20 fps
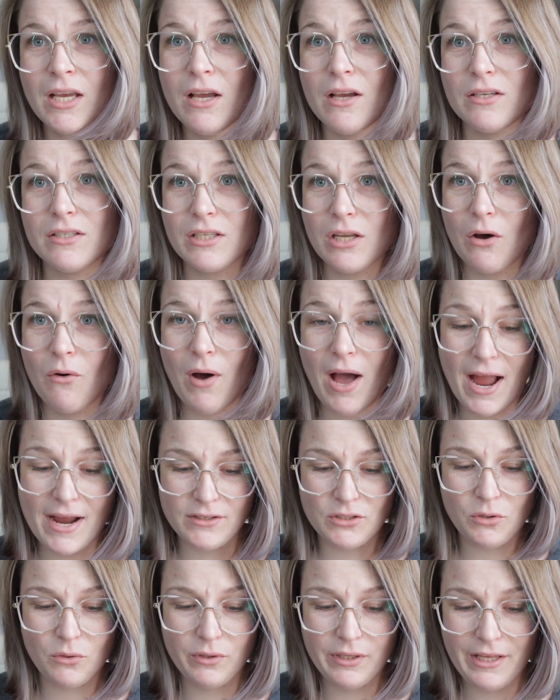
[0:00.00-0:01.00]
So I
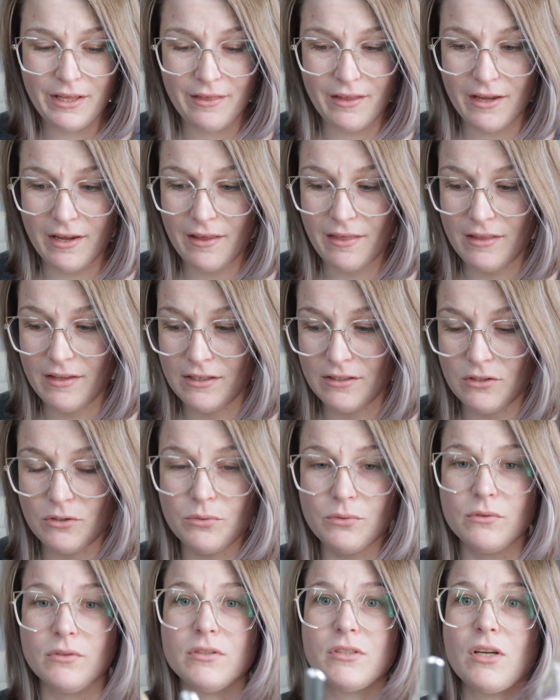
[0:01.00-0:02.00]
totally think these
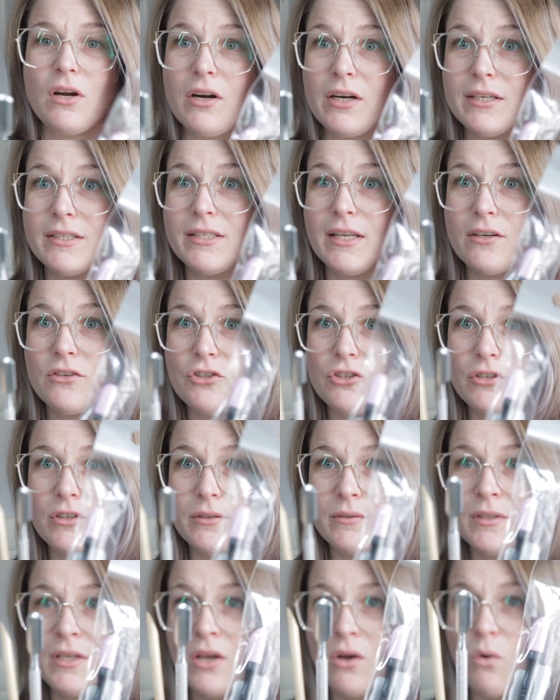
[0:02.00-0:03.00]
tools are
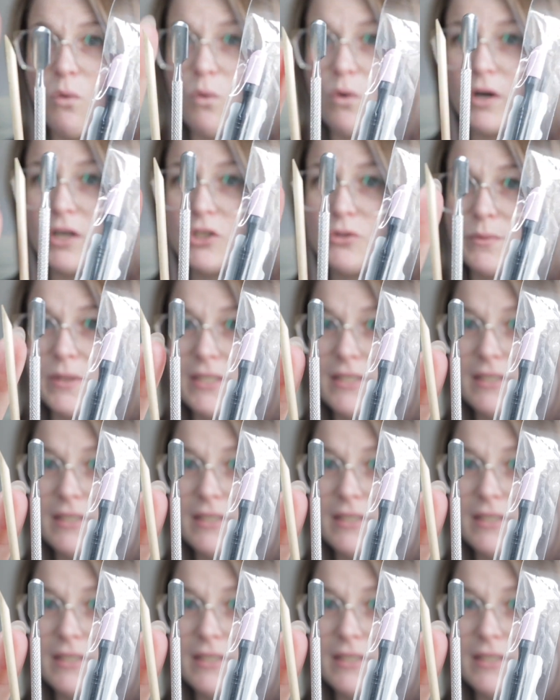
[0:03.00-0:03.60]
essential. Orange wood